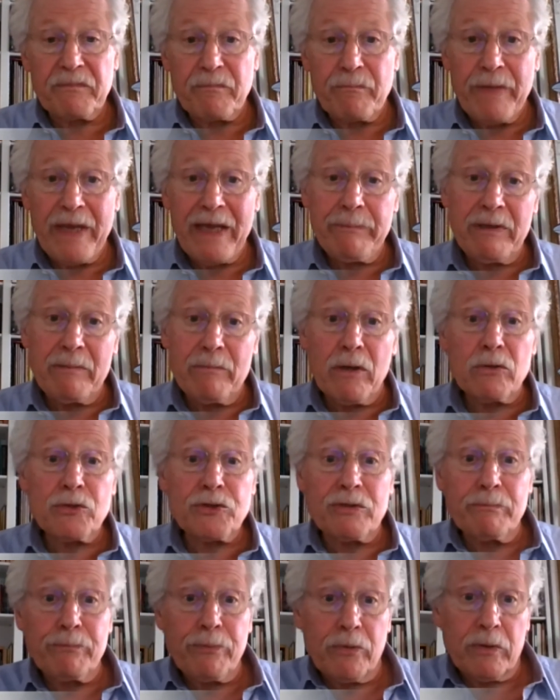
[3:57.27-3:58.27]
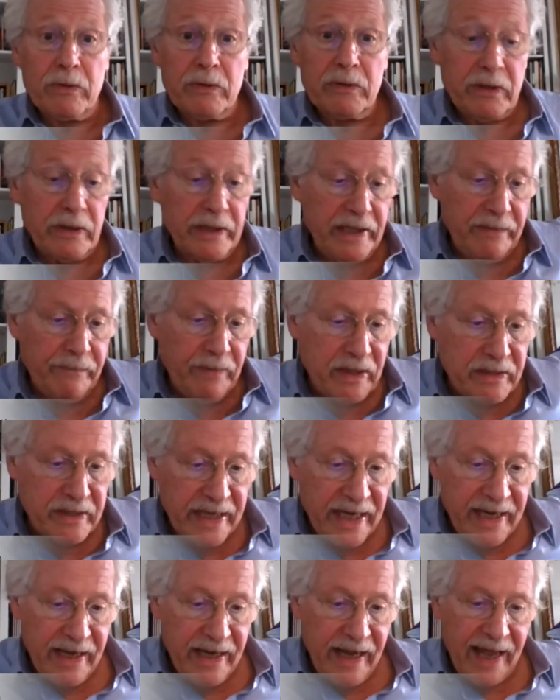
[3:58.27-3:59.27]
Maybe most importantly,
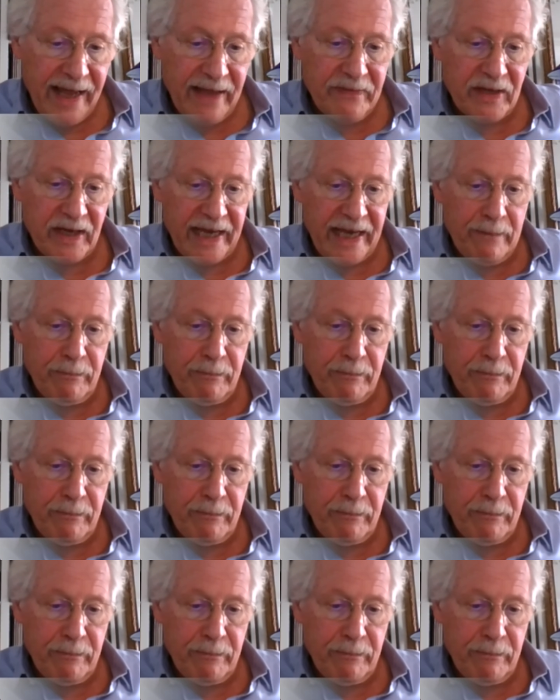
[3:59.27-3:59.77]
ADEA has the